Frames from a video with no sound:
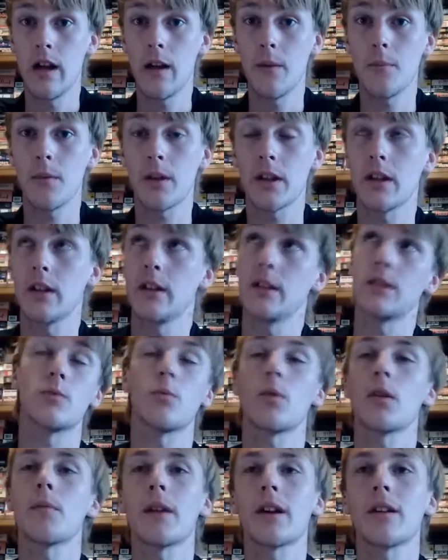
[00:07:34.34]
because
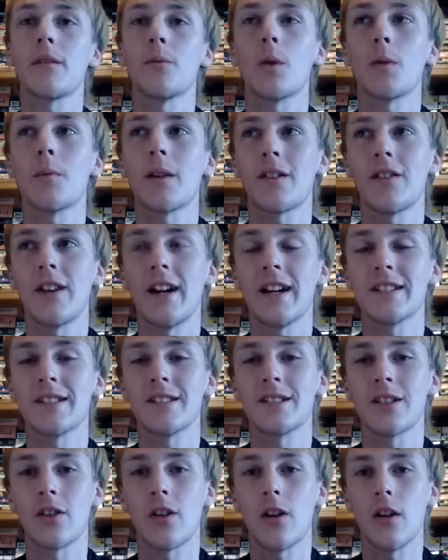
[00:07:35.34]
one of my classes
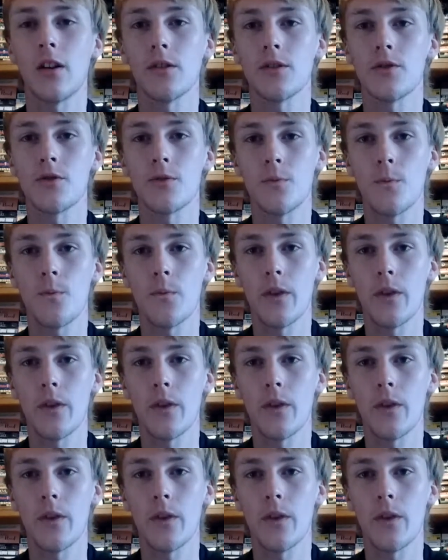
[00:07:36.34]
in college